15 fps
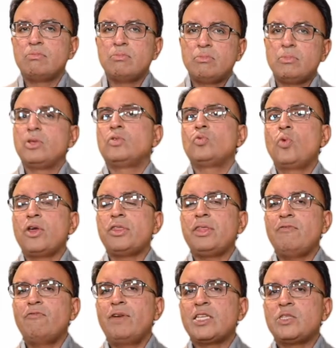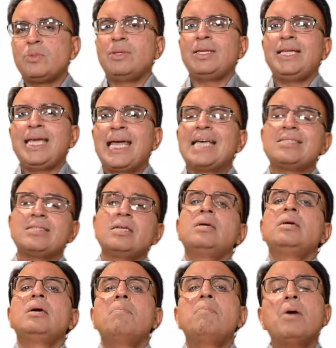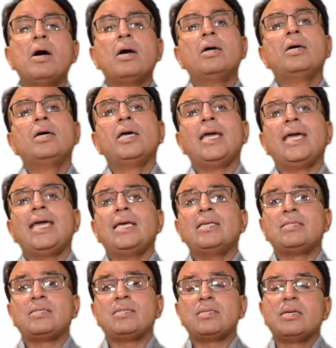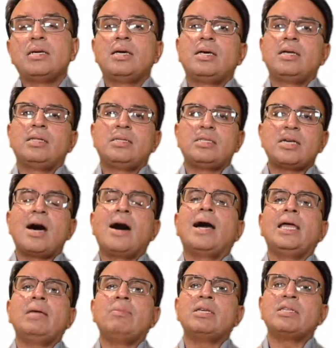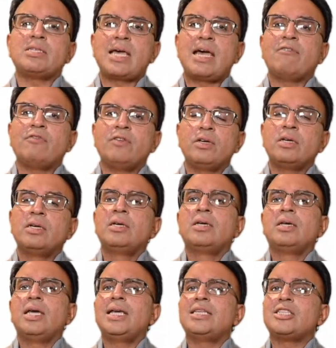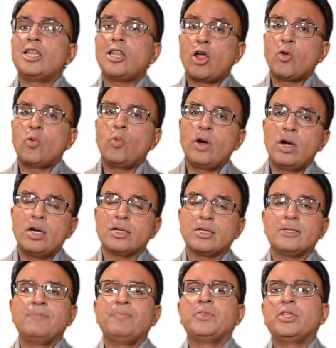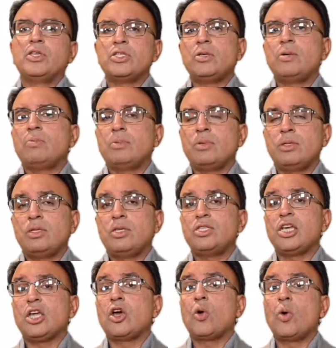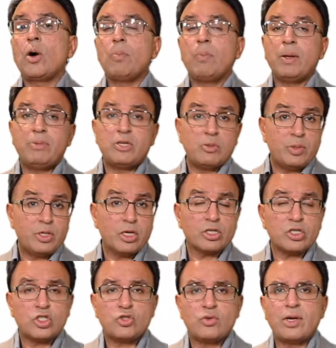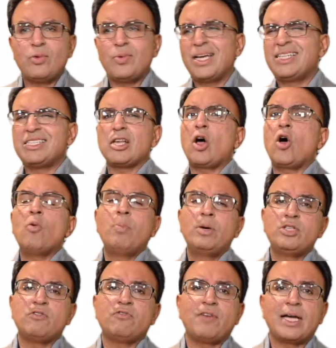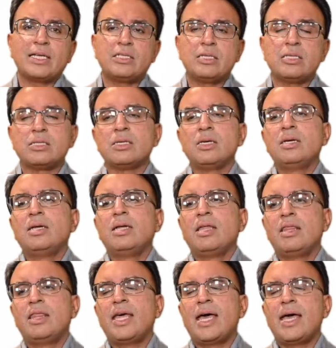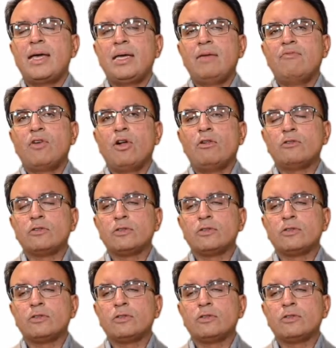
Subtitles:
It's worth the investment, yes, but it's time, it's effort, it's a lot of work. Does it go up into production straight away? There's a whole bunch of factors there involved.